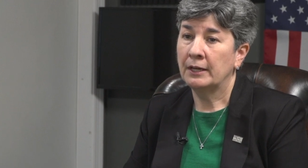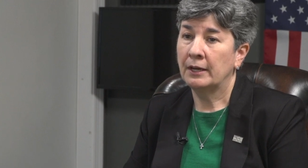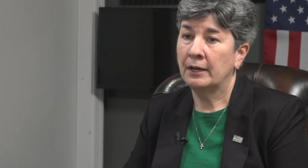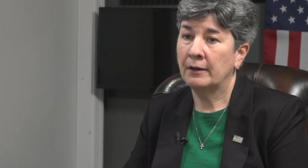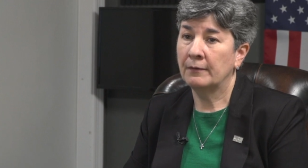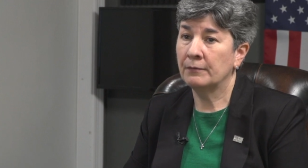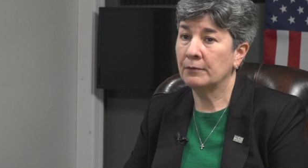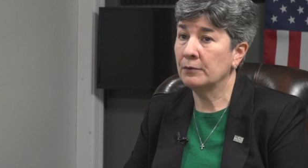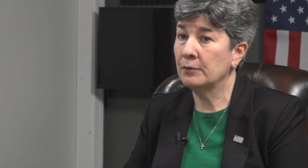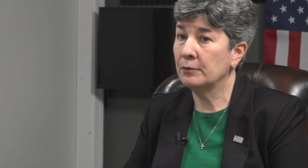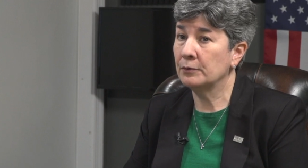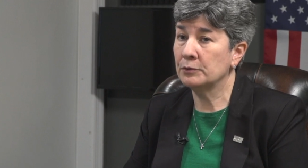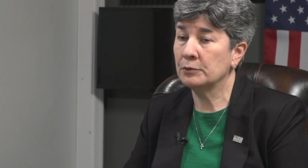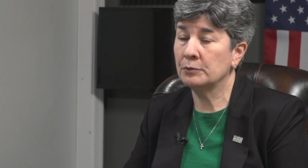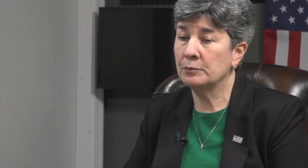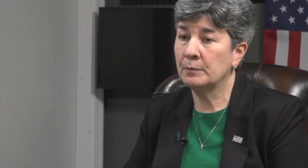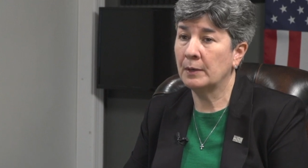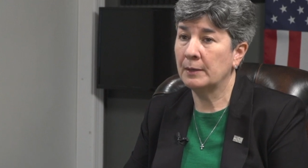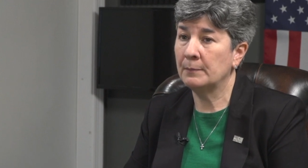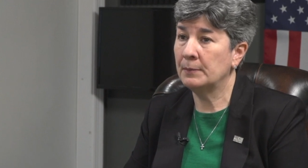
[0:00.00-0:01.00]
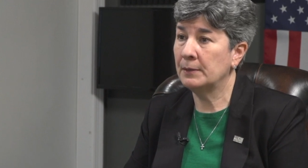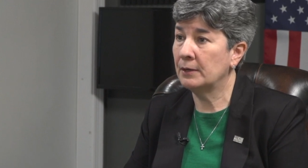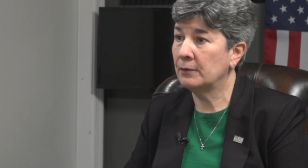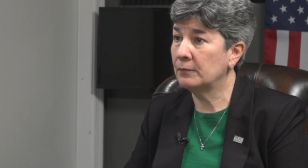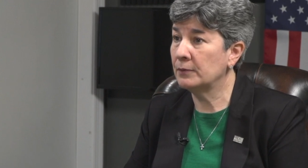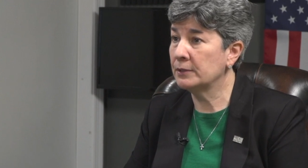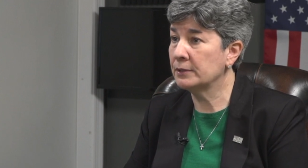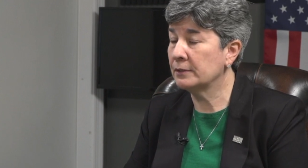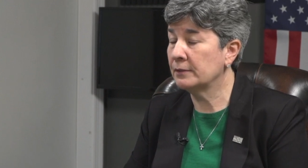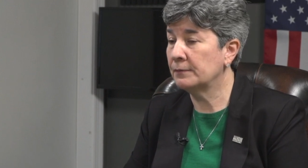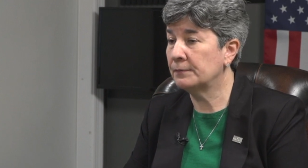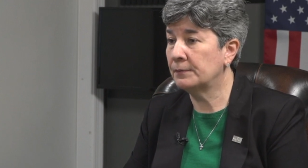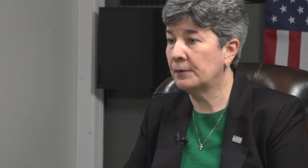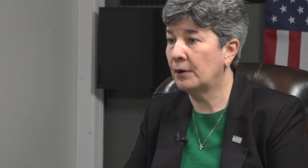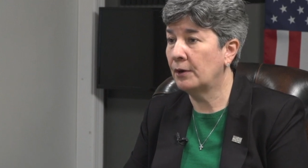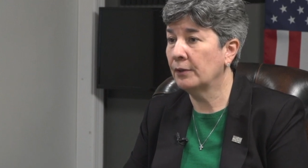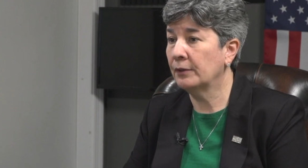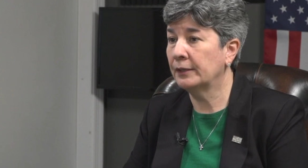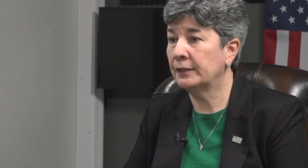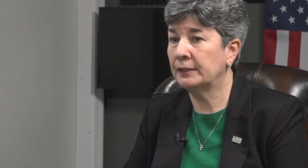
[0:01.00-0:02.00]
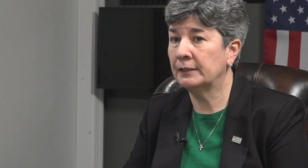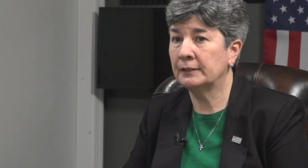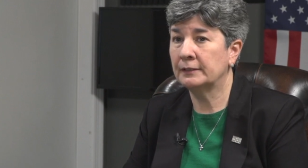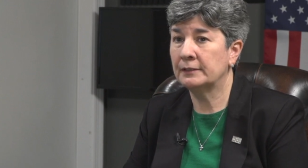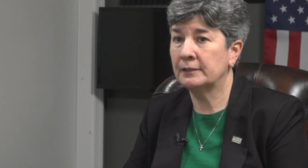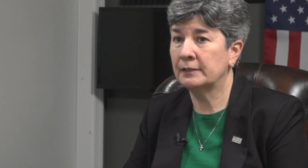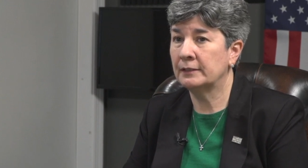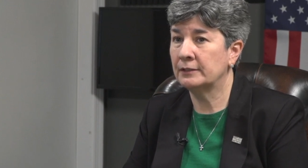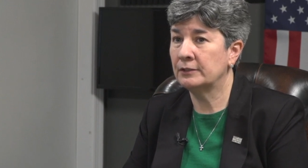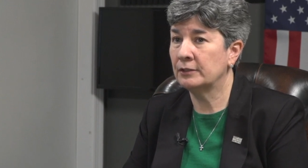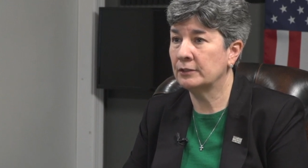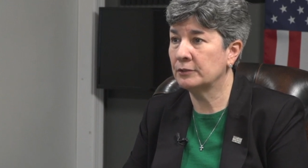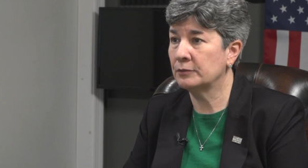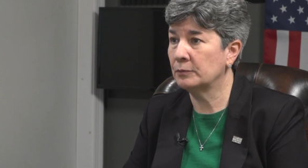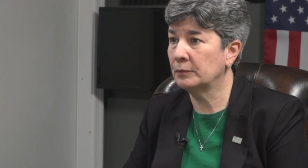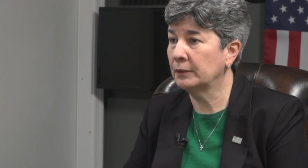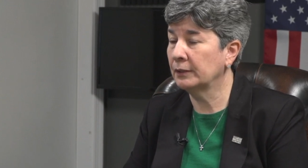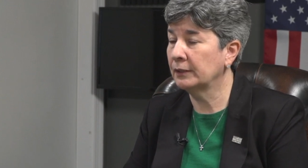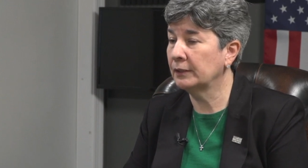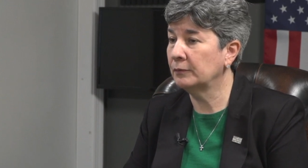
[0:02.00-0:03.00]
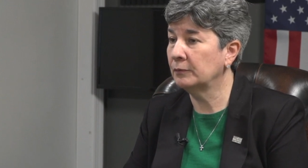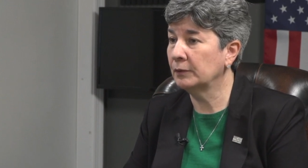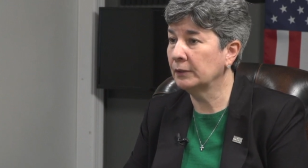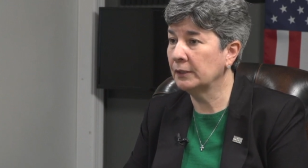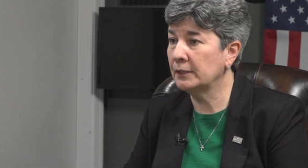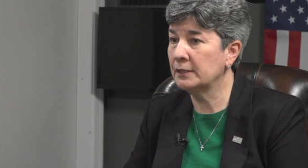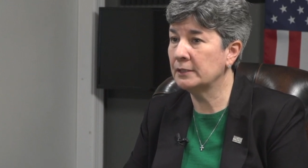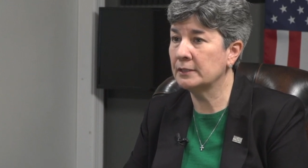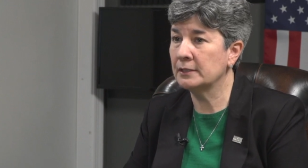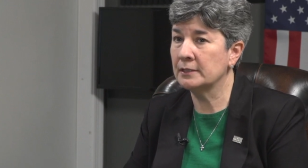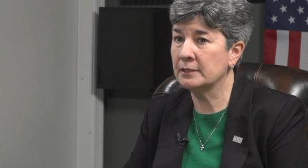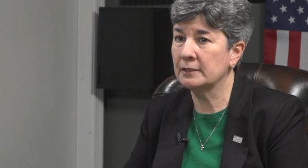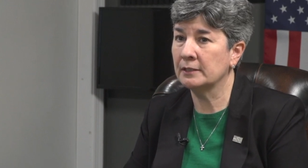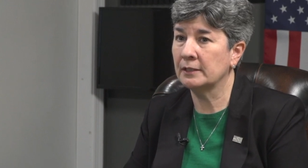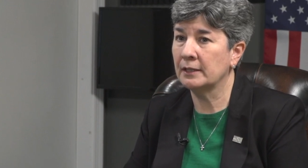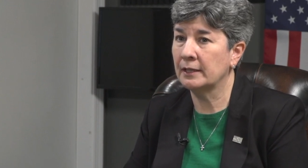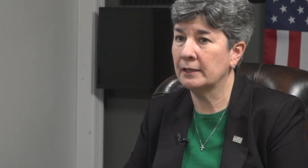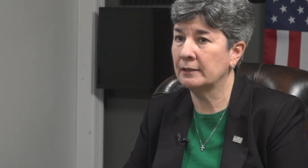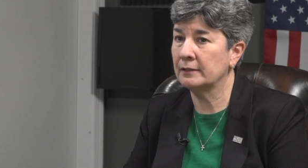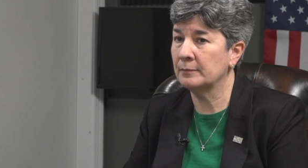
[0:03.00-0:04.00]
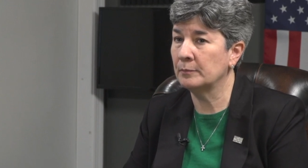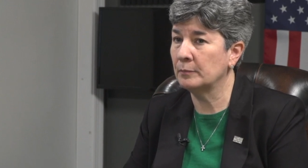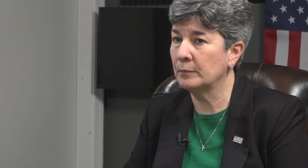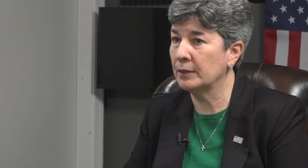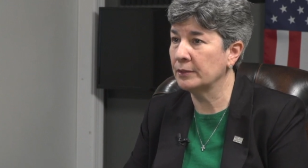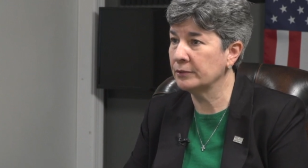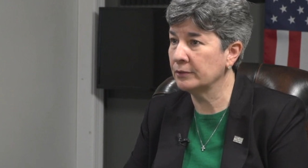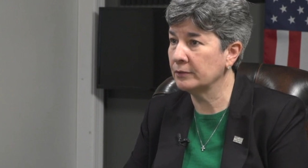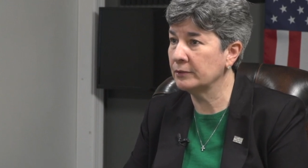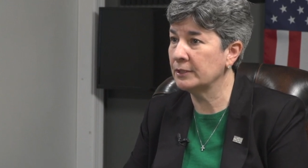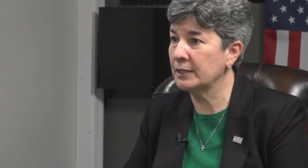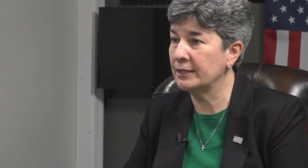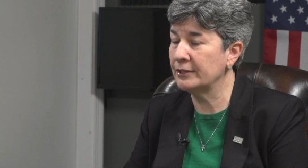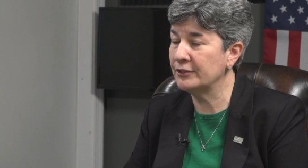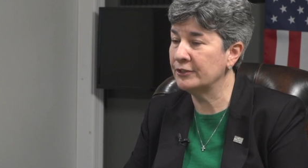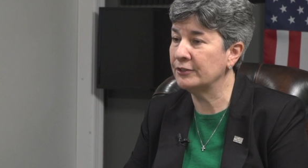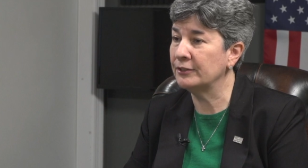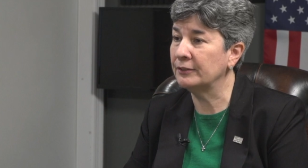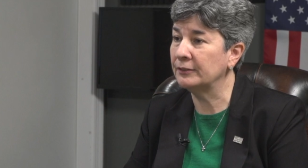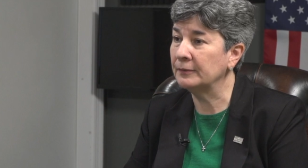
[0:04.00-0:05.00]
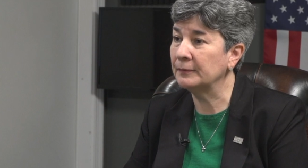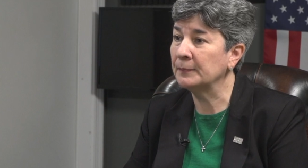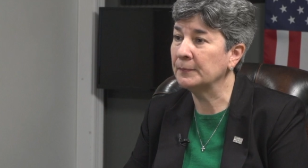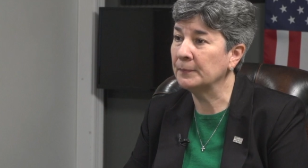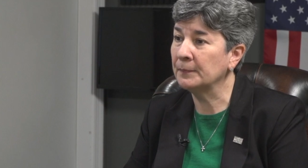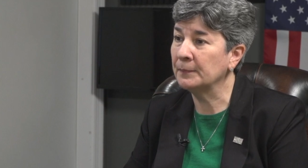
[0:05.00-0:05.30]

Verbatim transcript: Uh, for those who might be at risk of falling, it, it just really releases a lot of muscle tension.